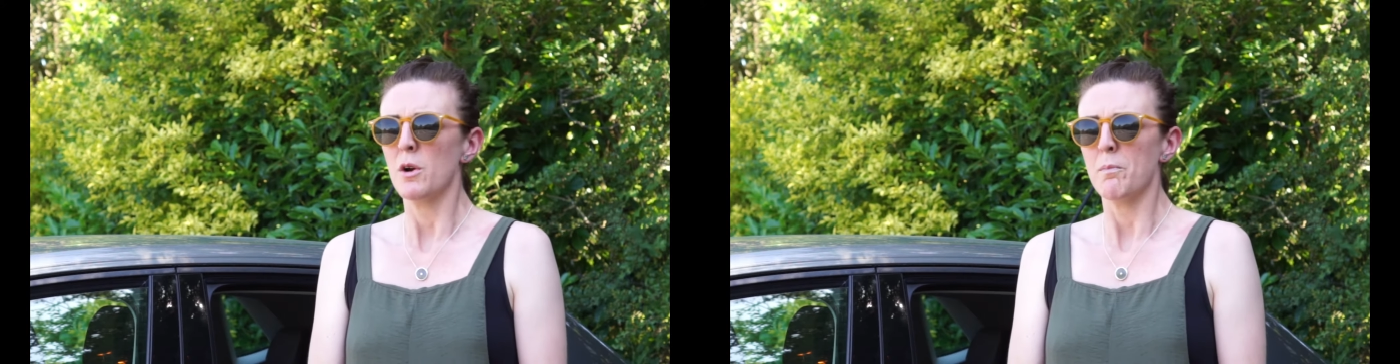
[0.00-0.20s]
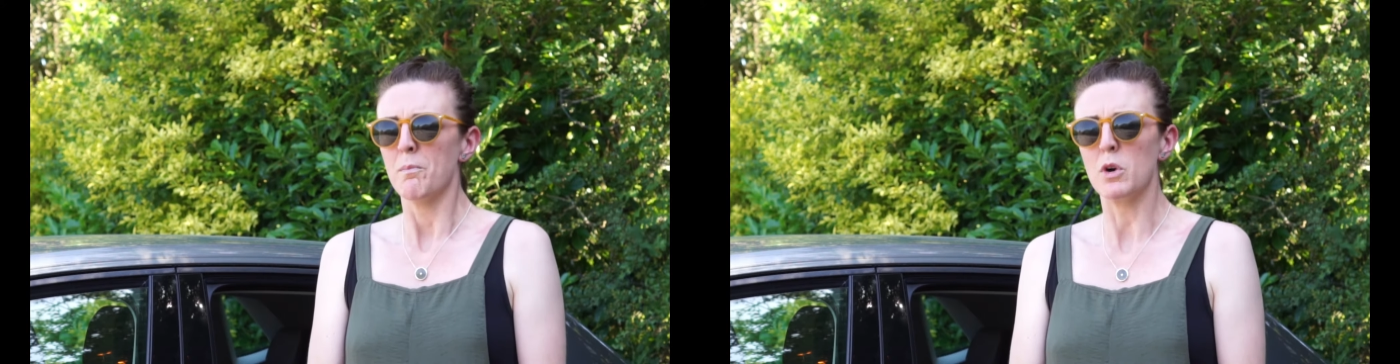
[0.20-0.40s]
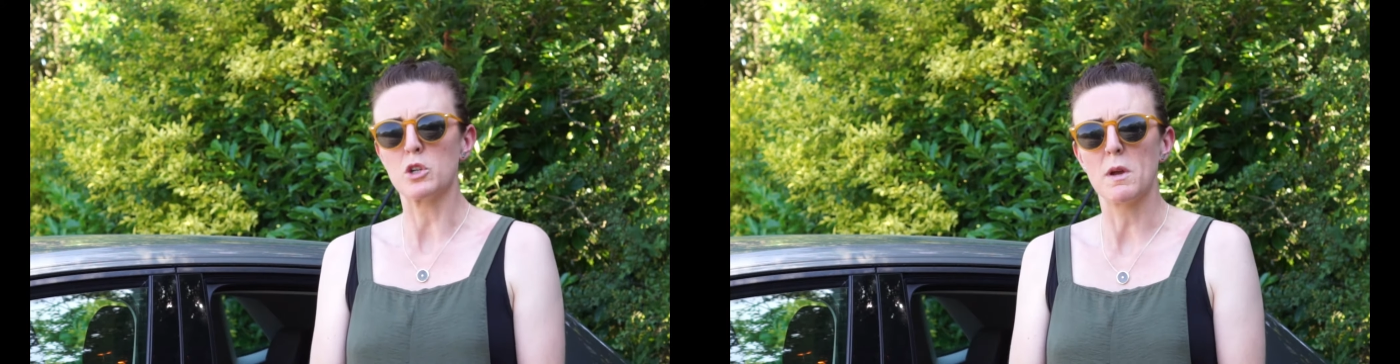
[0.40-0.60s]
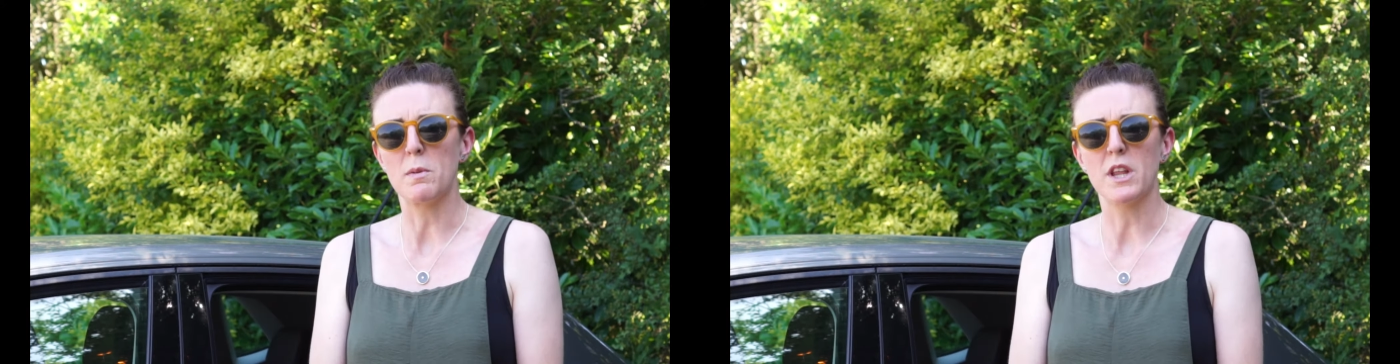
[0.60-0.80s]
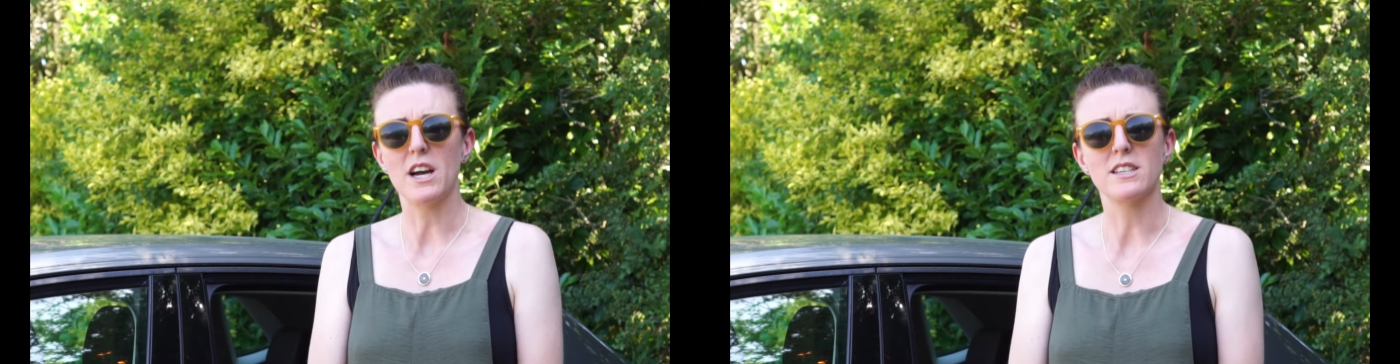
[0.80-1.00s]
Most
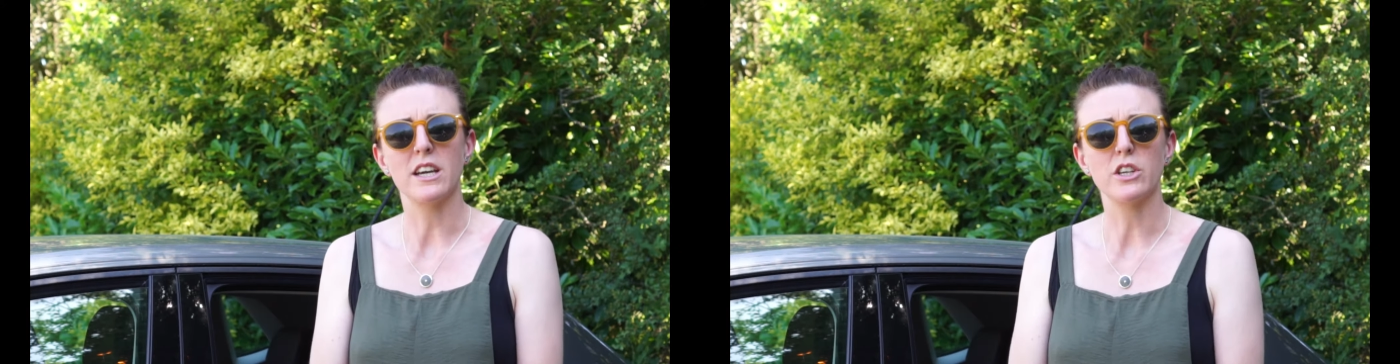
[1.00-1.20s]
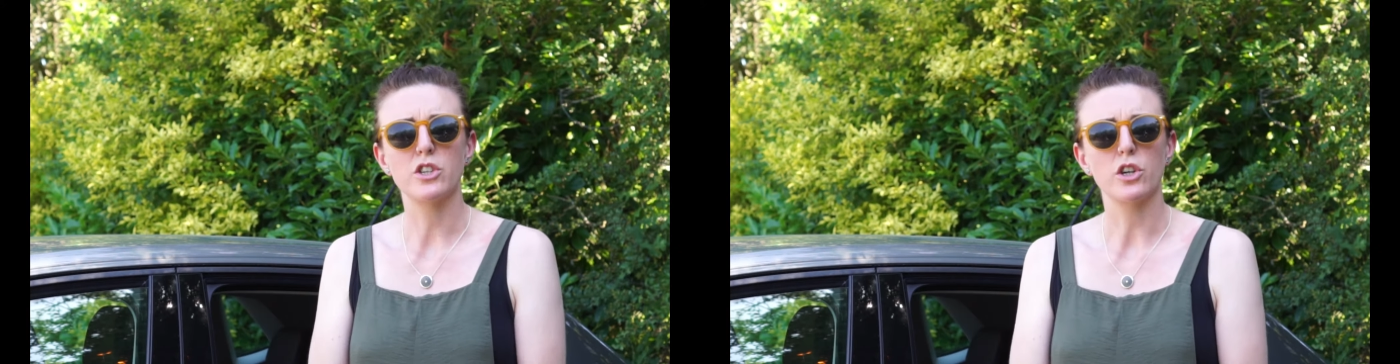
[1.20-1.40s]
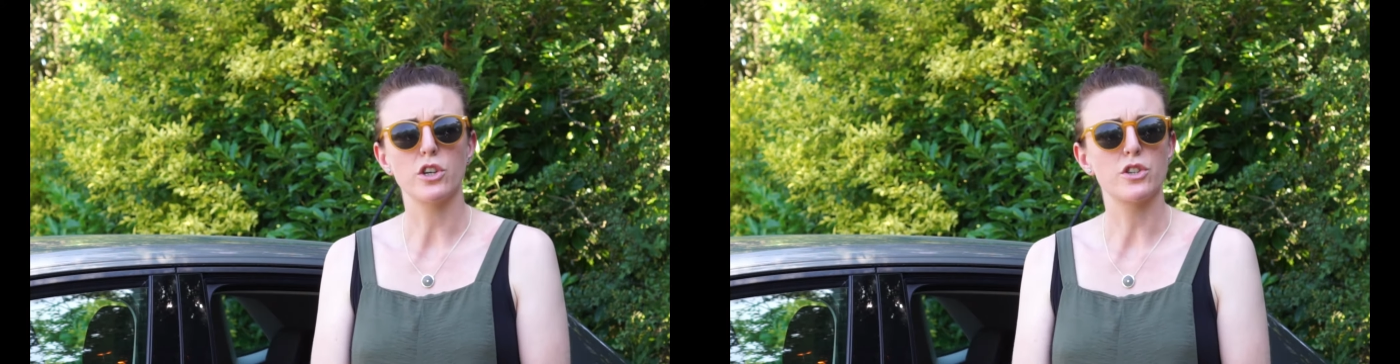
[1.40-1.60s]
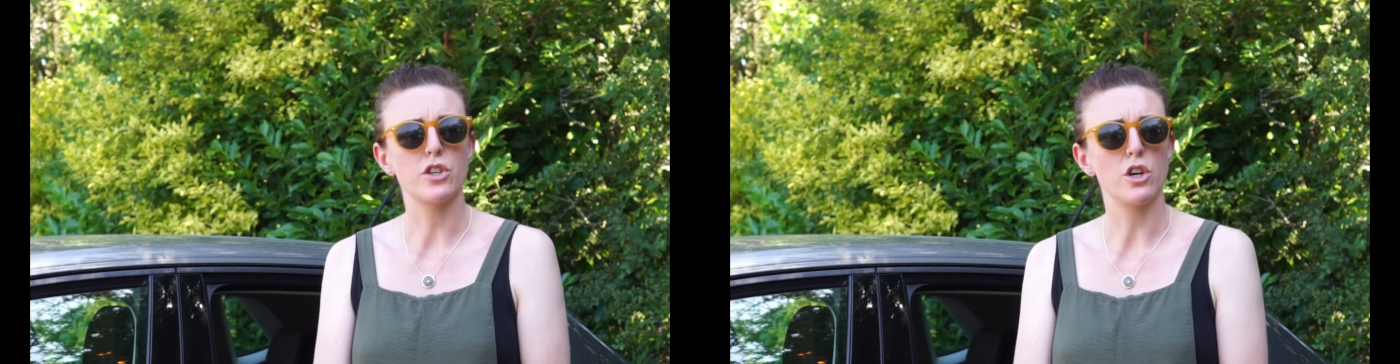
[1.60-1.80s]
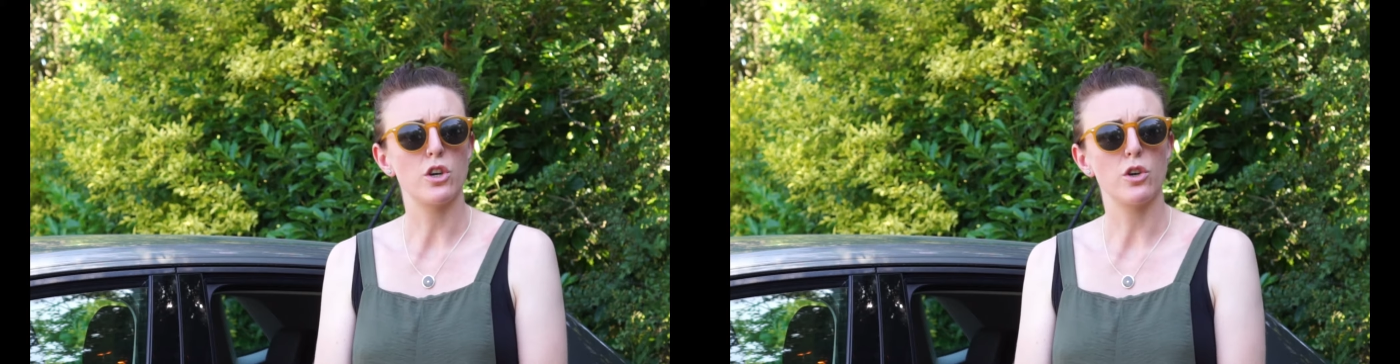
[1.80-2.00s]
people that I teach go
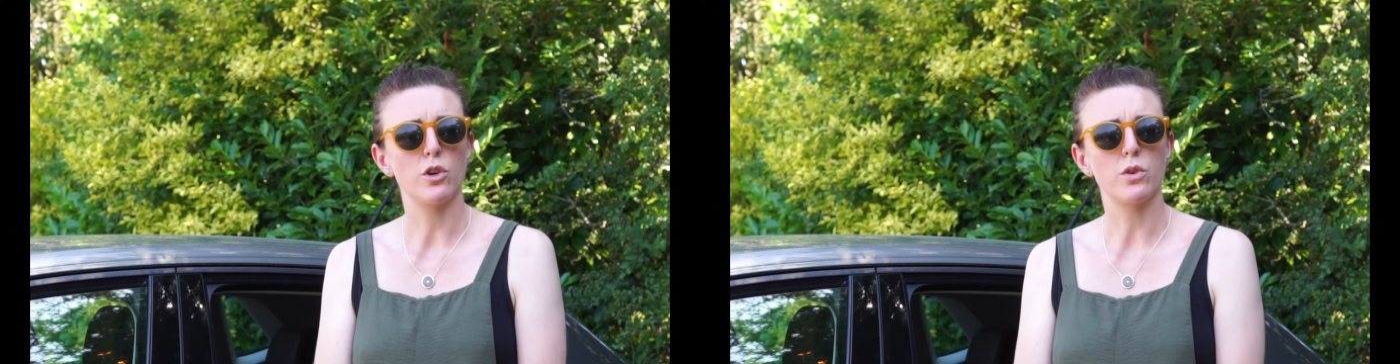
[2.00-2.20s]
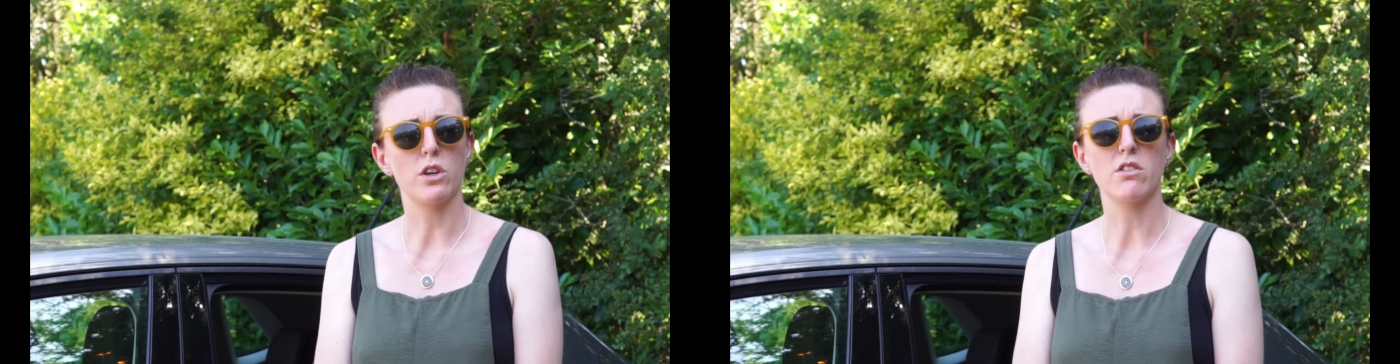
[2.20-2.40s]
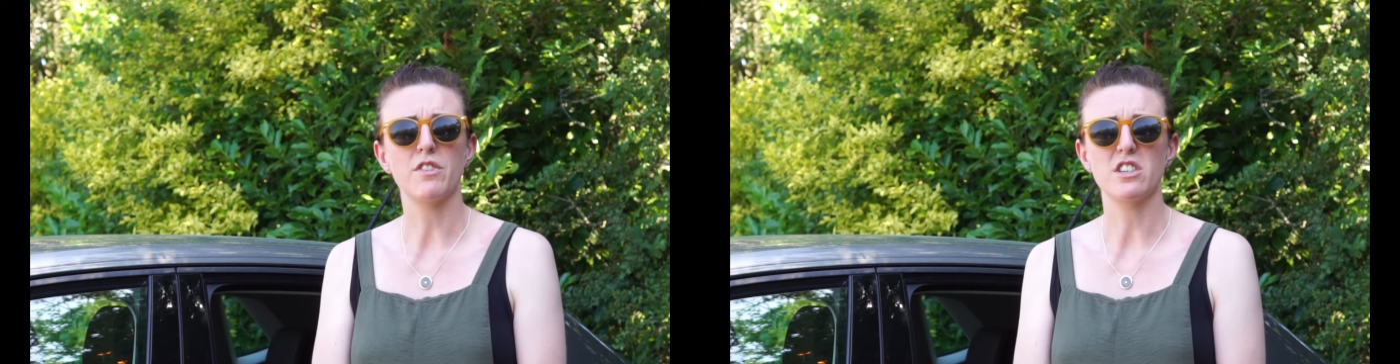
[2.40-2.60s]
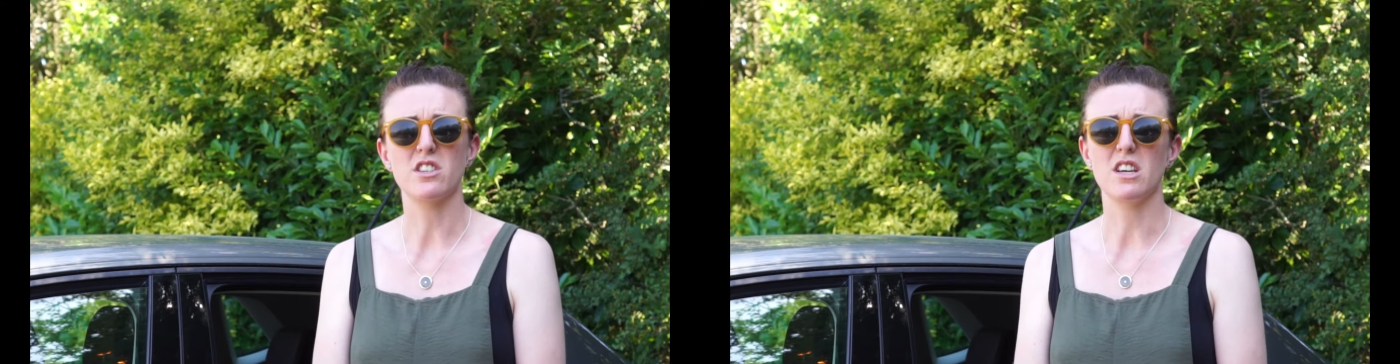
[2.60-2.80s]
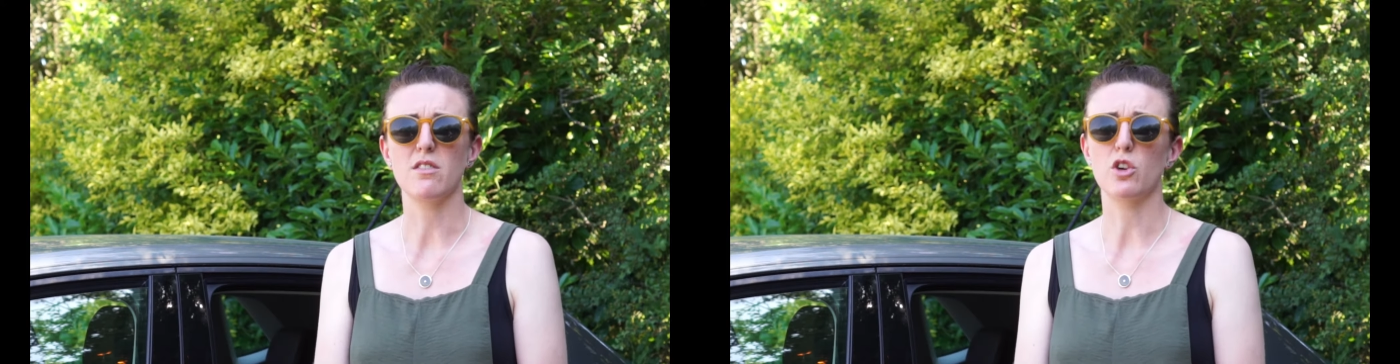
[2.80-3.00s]
to the
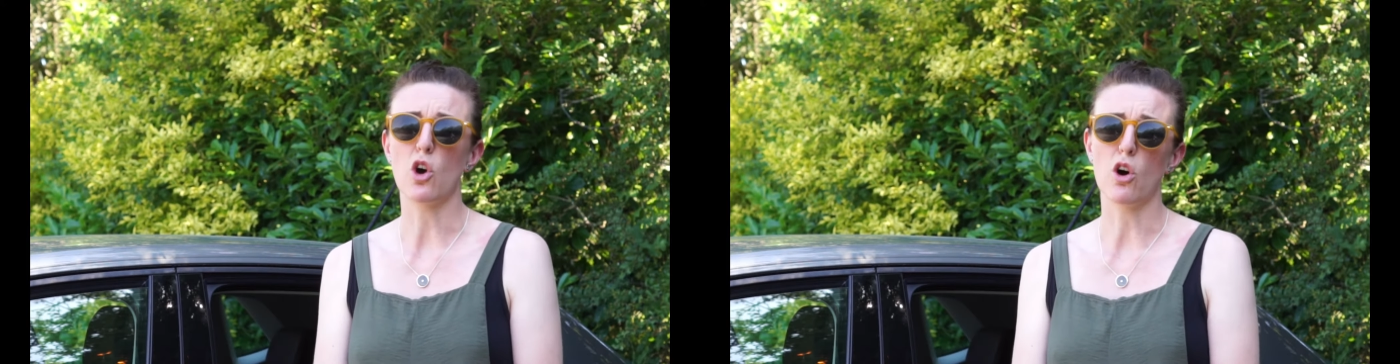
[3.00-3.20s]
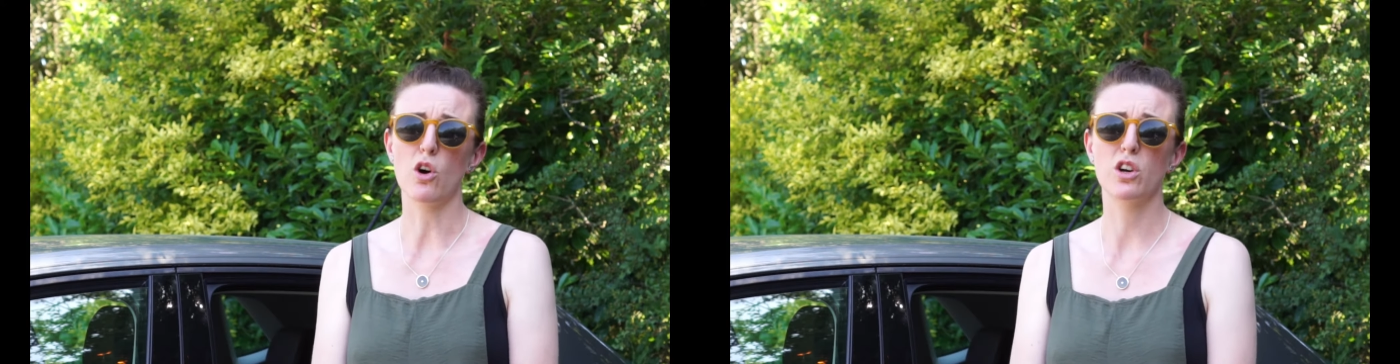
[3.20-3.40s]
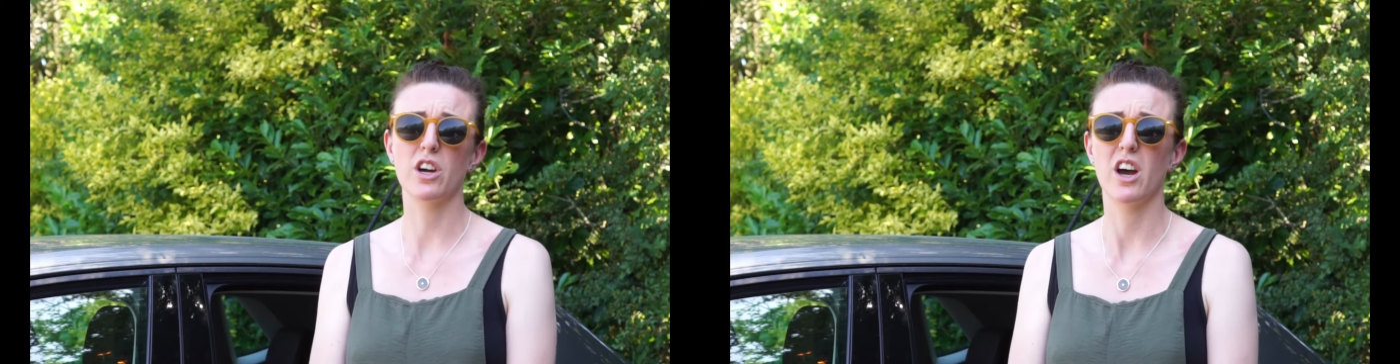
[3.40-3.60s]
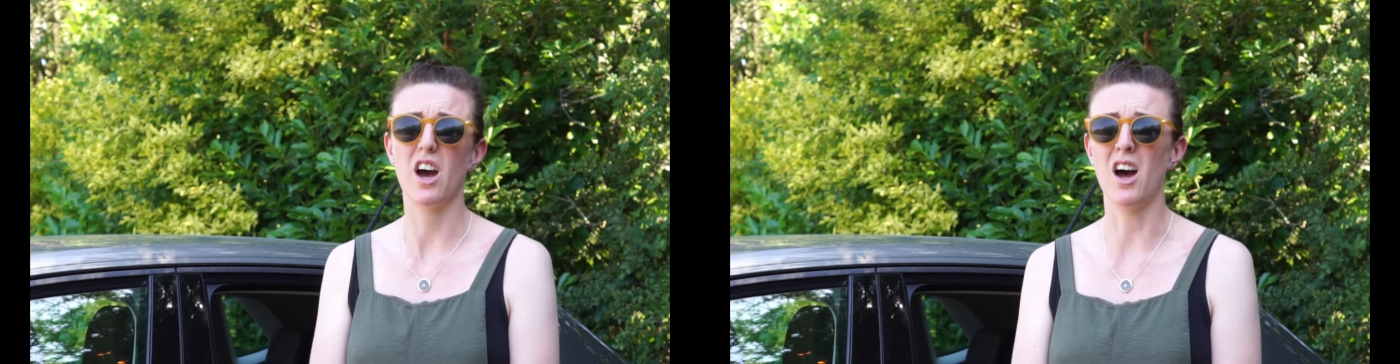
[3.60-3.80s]
University of York,